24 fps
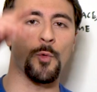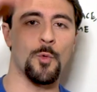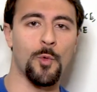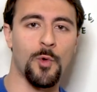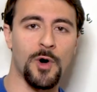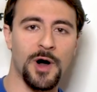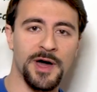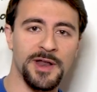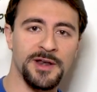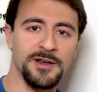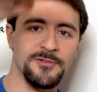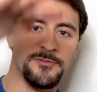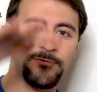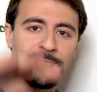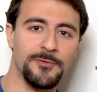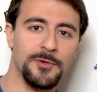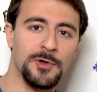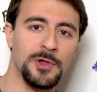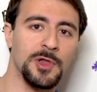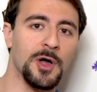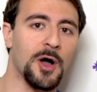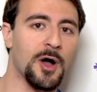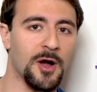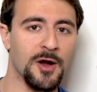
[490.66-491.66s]
one
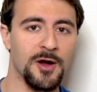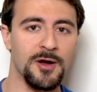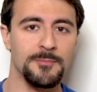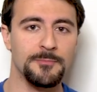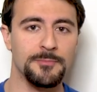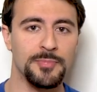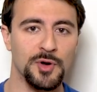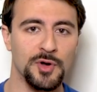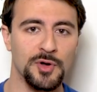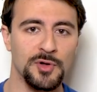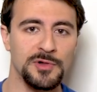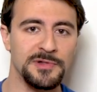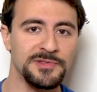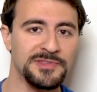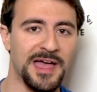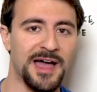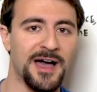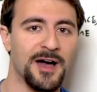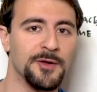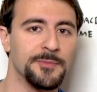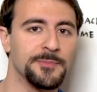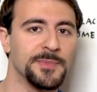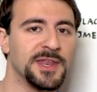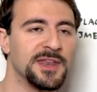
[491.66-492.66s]
full arm pull
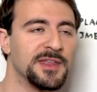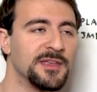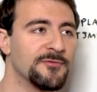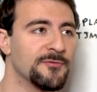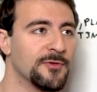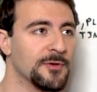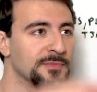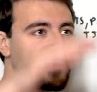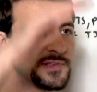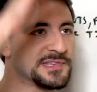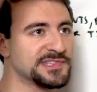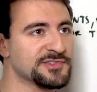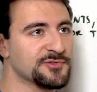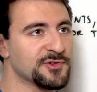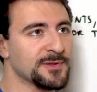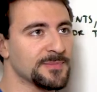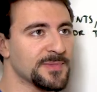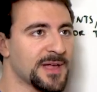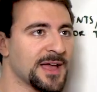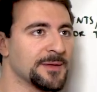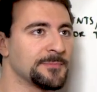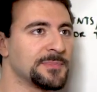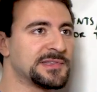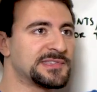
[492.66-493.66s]
down, meaning from the streamline